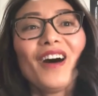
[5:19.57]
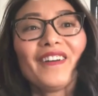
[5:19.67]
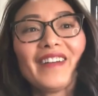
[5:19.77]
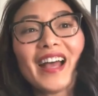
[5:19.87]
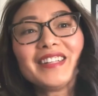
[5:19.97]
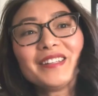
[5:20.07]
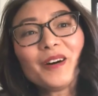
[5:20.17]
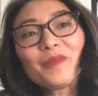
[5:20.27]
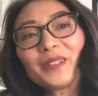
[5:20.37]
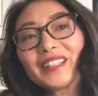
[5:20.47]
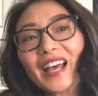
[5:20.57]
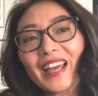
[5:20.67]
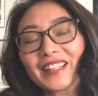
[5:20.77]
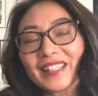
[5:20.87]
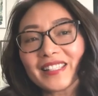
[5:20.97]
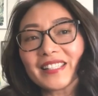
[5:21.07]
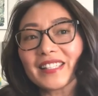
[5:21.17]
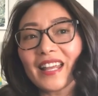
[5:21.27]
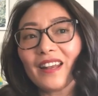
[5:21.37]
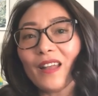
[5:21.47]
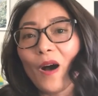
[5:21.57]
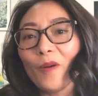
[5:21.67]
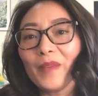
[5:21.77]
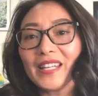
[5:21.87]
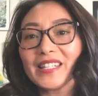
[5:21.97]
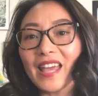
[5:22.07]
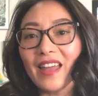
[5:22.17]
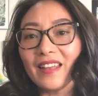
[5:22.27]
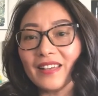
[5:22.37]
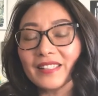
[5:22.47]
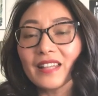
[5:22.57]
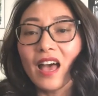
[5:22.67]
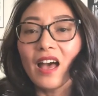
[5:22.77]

All right, number nine is stay low maintenance.